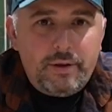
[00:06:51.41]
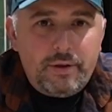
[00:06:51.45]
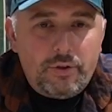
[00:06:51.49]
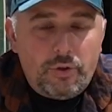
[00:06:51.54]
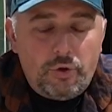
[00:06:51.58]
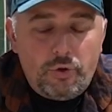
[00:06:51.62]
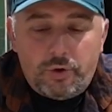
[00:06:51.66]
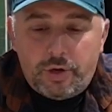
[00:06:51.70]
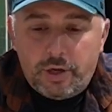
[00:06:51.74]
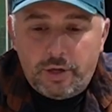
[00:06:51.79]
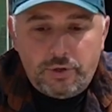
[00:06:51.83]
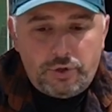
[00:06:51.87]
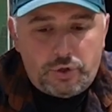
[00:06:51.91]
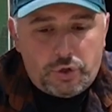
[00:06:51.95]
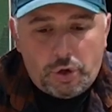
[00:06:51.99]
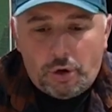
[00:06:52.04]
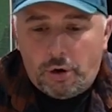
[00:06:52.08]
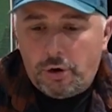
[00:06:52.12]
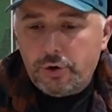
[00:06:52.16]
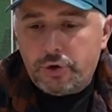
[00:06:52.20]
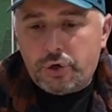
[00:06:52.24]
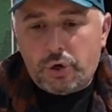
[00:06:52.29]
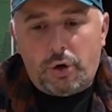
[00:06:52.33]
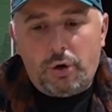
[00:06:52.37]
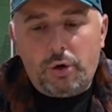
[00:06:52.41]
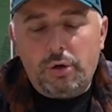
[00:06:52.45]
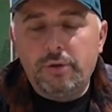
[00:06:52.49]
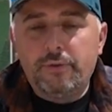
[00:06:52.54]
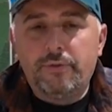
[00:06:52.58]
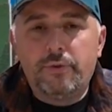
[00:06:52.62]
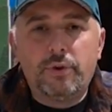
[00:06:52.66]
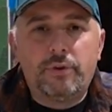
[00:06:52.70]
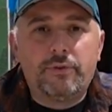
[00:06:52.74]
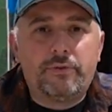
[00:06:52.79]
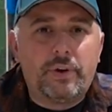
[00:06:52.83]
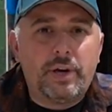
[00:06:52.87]
You can charge all
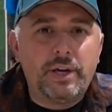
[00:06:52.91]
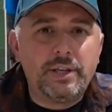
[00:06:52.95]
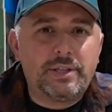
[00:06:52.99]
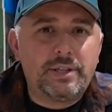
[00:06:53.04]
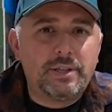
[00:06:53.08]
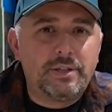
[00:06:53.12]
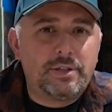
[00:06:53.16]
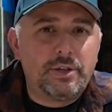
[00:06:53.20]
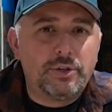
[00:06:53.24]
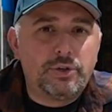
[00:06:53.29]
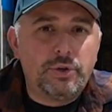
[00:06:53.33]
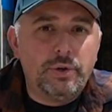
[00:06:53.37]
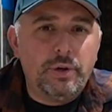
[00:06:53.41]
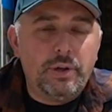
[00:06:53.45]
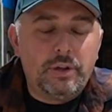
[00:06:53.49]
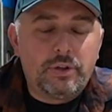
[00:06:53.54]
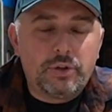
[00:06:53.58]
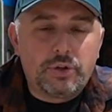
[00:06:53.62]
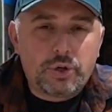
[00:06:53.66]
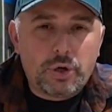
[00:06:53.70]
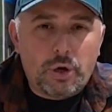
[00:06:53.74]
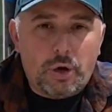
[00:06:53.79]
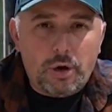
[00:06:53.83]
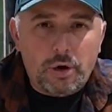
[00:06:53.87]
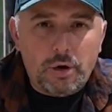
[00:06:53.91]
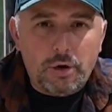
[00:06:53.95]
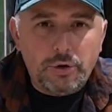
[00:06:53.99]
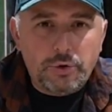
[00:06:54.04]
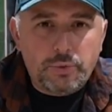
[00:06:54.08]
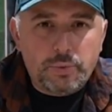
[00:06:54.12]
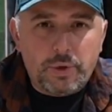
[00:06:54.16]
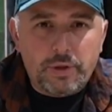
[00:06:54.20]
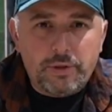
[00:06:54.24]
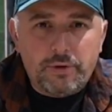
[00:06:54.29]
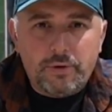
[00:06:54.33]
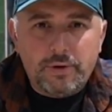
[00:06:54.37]
of your devices that you need to
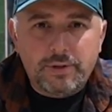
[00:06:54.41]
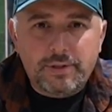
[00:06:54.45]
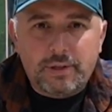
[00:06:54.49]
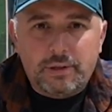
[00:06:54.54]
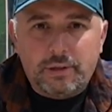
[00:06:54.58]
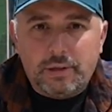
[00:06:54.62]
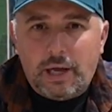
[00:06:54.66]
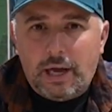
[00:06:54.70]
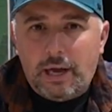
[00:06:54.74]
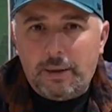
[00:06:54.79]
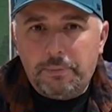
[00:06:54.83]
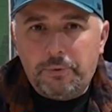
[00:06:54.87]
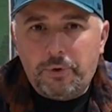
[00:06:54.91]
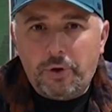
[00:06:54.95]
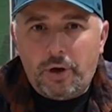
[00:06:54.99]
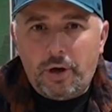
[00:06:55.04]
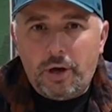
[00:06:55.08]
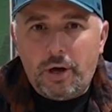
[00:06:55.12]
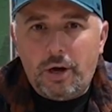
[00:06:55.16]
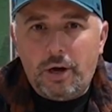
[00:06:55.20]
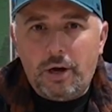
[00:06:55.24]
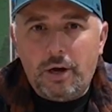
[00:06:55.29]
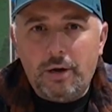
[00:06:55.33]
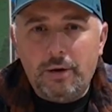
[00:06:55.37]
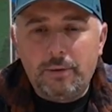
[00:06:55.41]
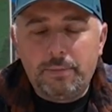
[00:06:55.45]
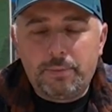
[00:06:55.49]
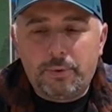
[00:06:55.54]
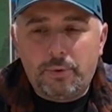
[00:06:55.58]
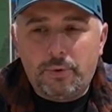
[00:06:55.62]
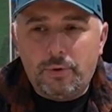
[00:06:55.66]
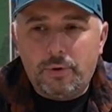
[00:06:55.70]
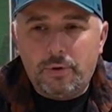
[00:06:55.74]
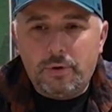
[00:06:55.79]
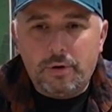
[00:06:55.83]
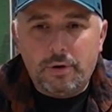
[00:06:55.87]
charge, whether it's a laptop
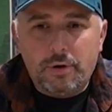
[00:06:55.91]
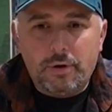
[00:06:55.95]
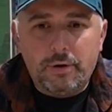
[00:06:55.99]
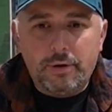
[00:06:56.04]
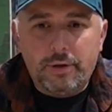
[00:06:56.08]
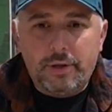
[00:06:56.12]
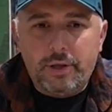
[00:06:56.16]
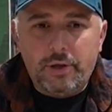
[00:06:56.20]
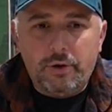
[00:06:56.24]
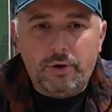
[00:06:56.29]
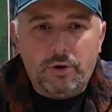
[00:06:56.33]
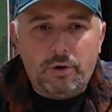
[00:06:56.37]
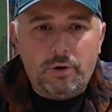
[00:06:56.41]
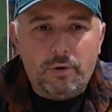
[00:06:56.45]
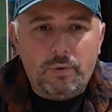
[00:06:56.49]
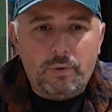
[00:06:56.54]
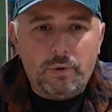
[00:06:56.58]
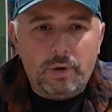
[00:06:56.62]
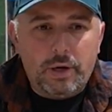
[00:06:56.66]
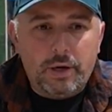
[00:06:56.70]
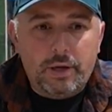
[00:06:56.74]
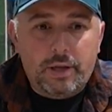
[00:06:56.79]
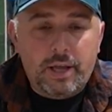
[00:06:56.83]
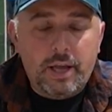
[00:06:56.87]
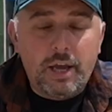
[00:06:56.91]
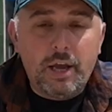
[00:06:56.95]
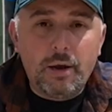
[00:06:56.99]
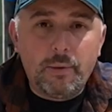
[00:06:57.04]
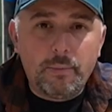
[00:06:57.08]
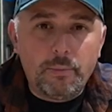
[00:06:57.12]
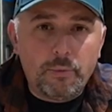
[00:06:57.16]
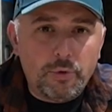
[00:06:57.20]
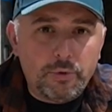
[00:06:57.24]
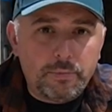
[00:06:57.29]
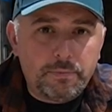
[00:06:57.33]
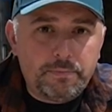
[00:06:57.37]
or, a
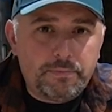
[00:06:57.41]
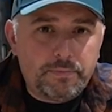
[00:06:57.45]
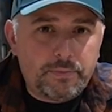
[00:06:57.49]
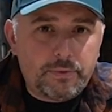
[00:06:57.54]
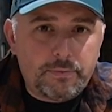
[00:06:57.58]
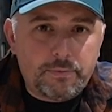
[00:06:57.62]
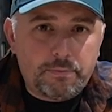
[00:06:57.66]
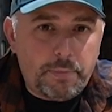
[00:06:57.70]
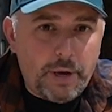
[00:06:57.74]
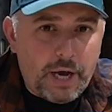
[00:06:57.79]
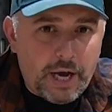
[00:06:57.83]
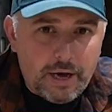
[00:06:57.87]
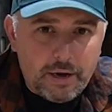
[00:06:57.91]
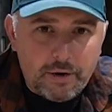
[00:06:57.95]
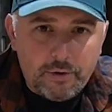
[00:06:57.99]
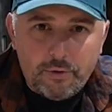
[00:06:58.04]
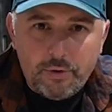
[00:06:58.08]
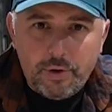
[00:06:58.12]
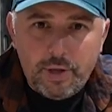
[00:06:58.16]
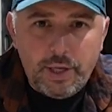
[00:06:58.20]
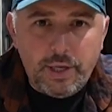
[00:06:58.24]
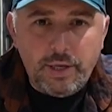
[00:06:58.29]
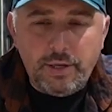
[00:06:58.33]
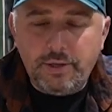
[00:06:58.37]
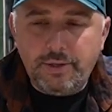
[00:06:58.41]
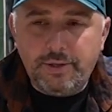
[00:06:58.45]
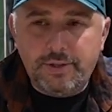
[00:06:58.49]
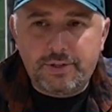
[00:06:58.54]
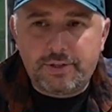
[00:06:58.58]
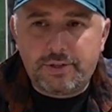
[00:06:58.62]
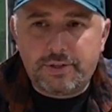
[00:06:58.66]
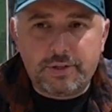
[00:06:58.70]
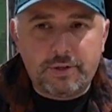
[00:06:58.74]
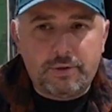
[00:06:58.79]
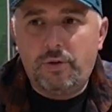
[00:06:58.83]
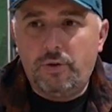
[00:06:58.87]
camera,
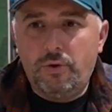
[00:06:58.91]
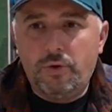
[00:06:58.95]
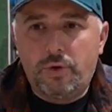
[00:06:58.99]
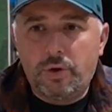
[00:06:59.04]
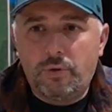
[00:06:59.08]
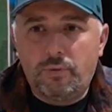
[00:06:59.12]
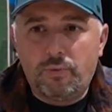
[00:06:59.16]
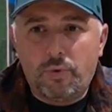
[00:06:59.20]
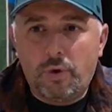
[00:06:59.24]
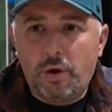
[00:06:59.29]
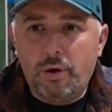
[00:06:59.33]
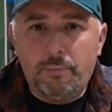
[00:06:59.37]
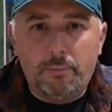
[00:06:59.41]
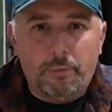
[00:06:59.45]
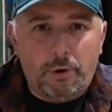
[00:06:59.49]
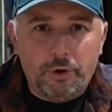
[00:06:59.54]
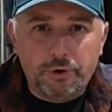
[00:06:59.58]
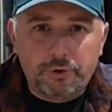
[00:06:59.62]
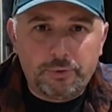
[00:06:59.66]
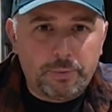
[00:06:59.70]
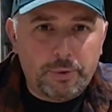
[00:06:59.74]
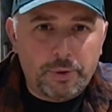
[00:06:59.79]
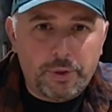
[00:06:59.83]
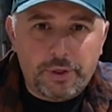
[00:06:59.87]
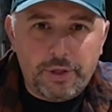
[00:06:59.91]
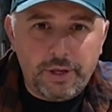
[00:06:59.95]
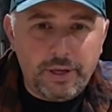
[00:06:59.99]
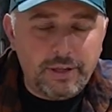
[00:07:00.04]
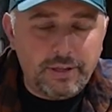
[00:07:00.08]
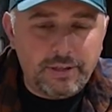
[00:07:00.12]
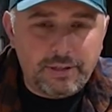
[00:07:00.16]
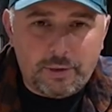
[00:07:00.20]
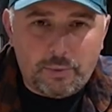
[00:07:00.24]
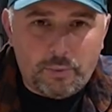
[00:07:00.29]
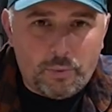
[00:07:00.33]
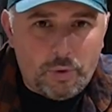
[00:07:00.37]
batteries. You can run multiple
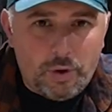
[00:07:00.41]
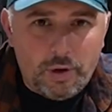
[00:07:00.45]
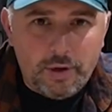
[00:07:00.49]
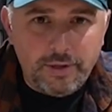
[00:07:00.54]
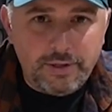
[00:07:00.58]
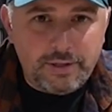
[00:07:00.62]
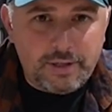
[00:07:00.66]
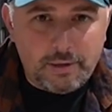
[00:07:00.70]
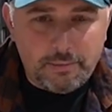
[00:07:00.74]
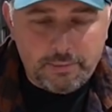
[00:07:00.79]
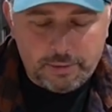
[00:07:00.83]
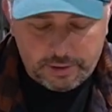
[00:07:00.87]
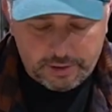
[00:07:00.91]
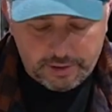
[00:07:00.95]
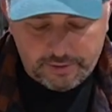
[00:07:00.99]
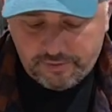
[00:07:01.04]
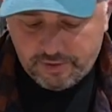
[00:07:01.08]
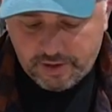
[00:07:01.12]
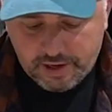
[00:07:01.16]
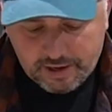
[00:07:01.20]
things at once. I believe they